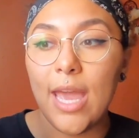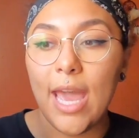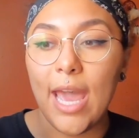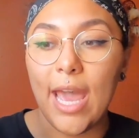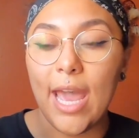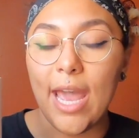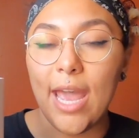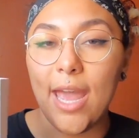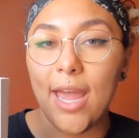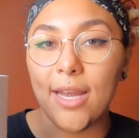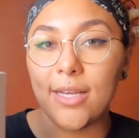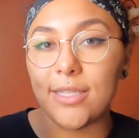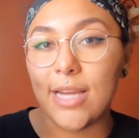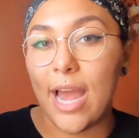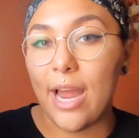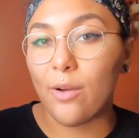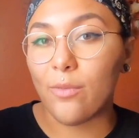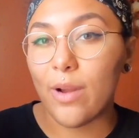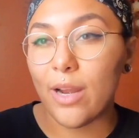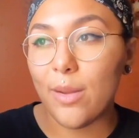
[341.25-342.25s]
and
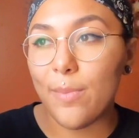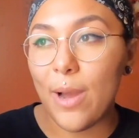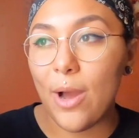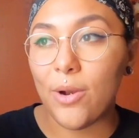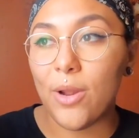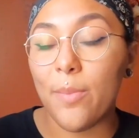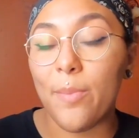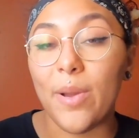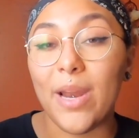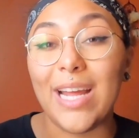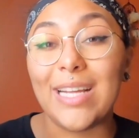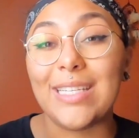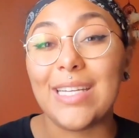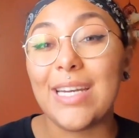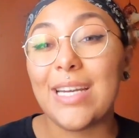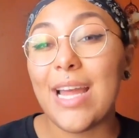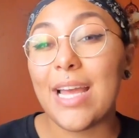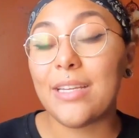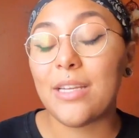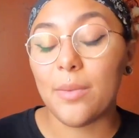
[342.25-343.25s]
I read about it, but I
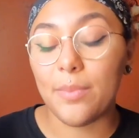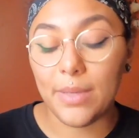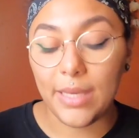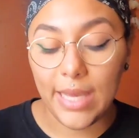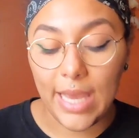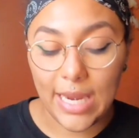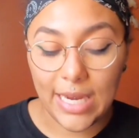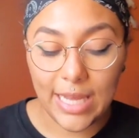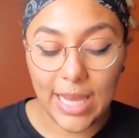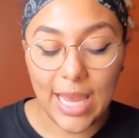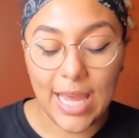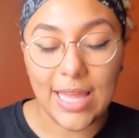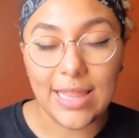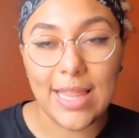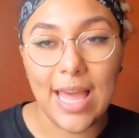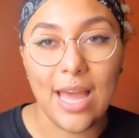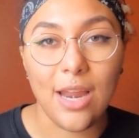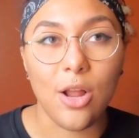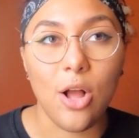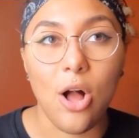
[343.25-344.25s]
didn't end up getting it in
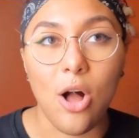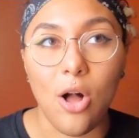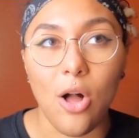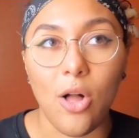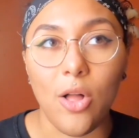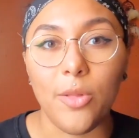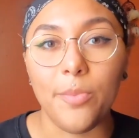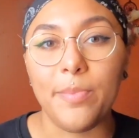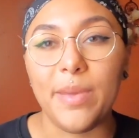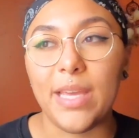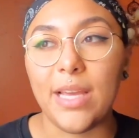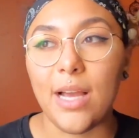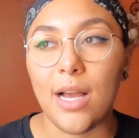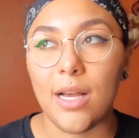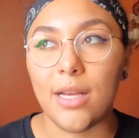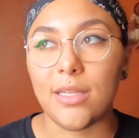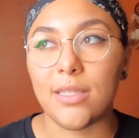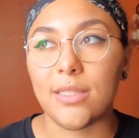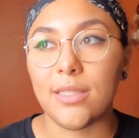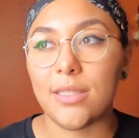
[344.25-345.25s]
that haul
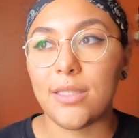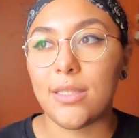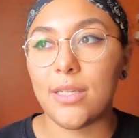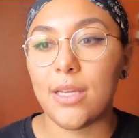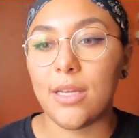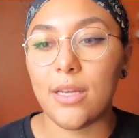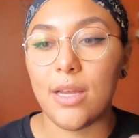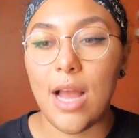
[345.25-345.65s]
because